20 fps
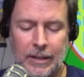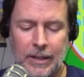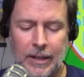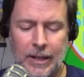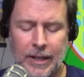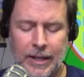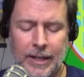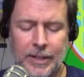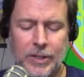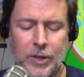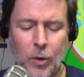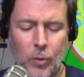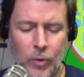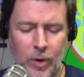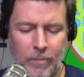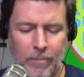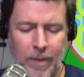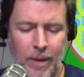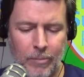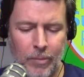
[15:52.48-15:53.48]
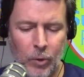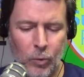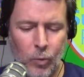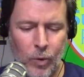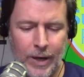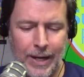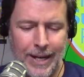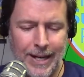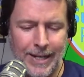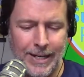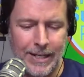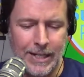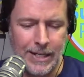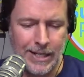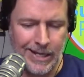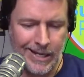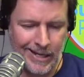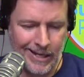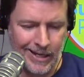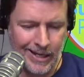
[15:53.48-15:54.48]
And I don't remember what he
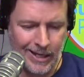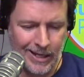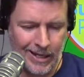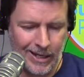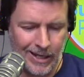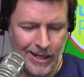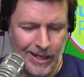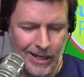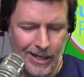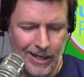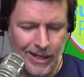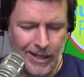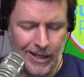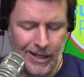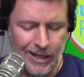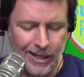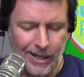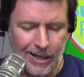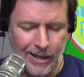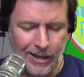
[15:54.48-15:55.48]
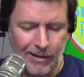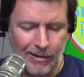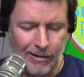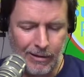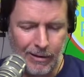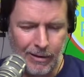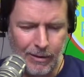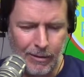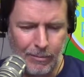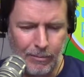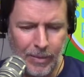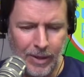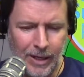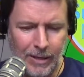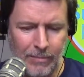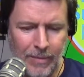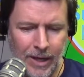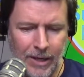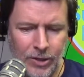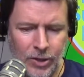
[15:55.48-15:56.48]
did, but
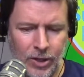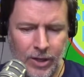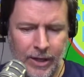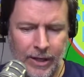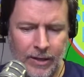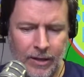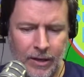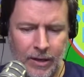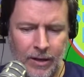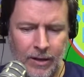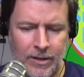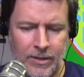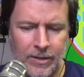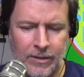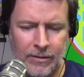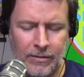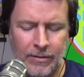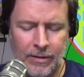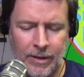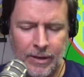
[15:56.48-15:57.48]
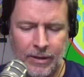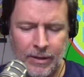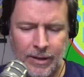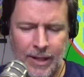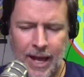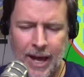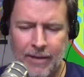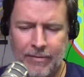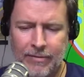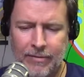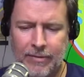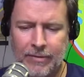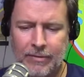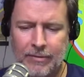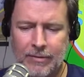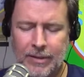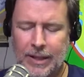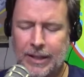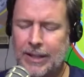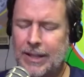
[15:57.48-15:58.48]
he made Johnny Carson laugh.
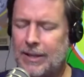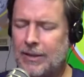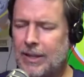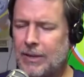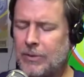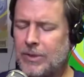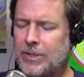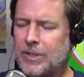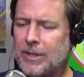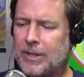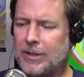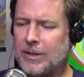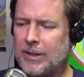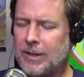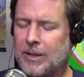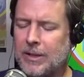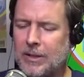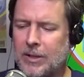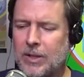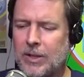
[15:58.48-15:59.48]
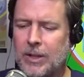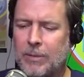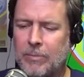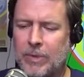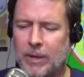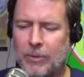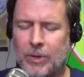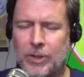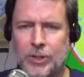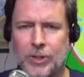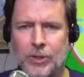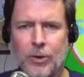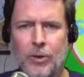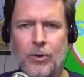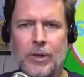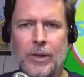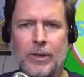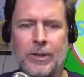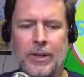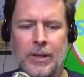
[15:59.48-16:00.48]
Like that was a clip they would
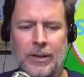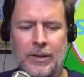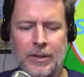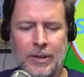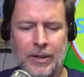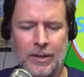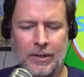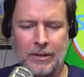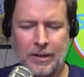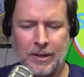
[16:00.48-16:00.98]
show on the